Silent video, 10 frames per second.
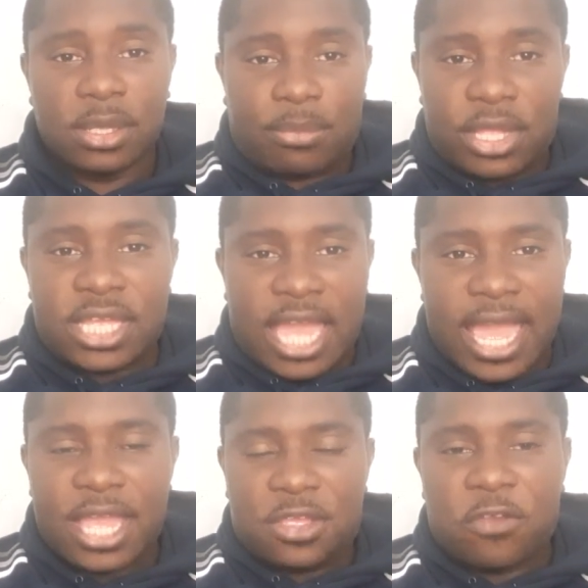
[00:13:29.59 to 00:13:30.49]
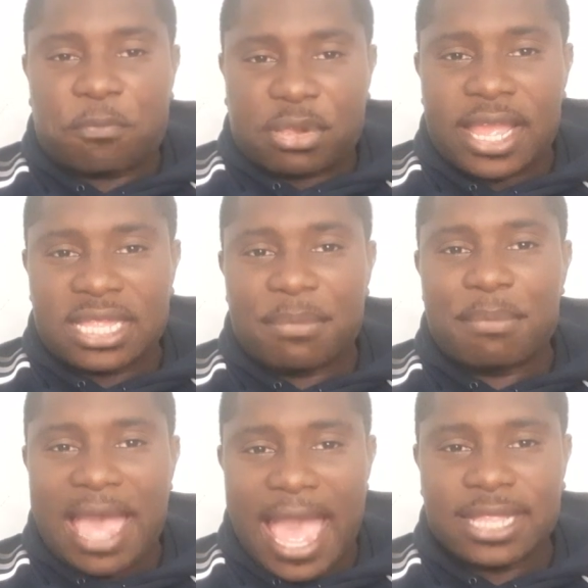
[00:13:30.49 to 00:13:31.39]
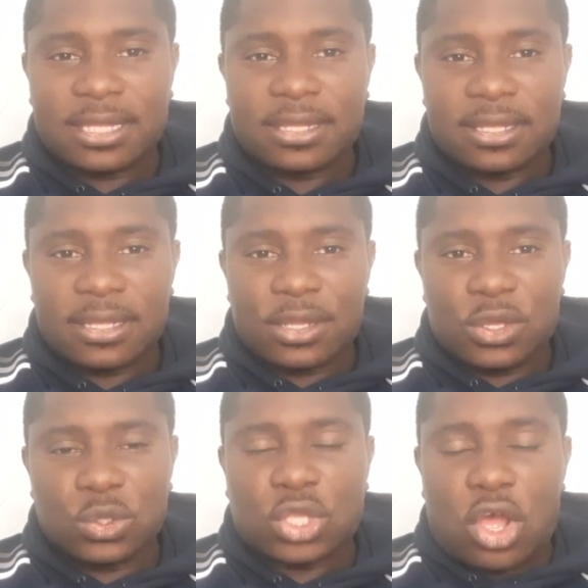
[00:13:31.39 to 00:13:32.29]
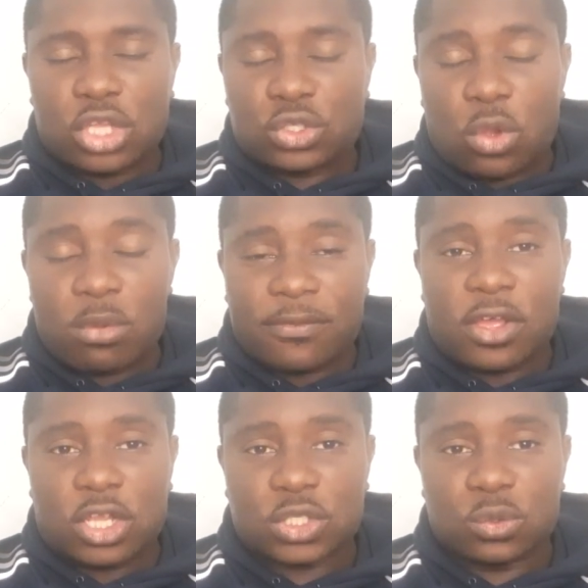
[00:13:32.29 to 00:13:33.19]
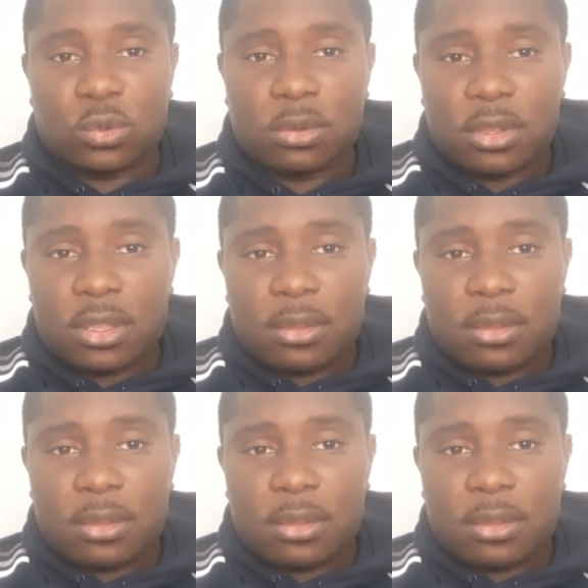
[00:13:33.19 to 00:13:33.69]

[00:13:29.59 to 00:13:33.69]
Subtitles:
But yet, you've played a man whose heart's not with Arsenal,